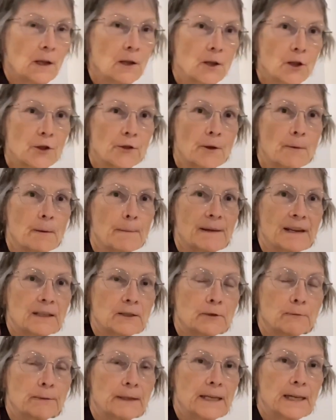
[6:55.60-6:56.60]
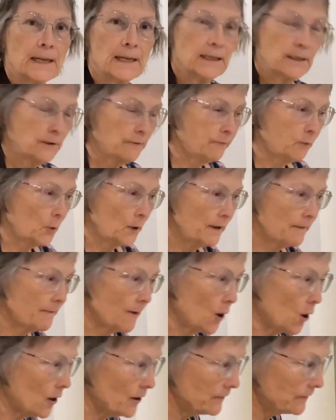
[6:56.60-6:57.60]
Thermomix to reheat to
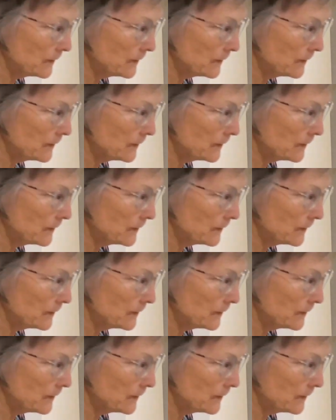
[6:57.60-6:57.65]
45.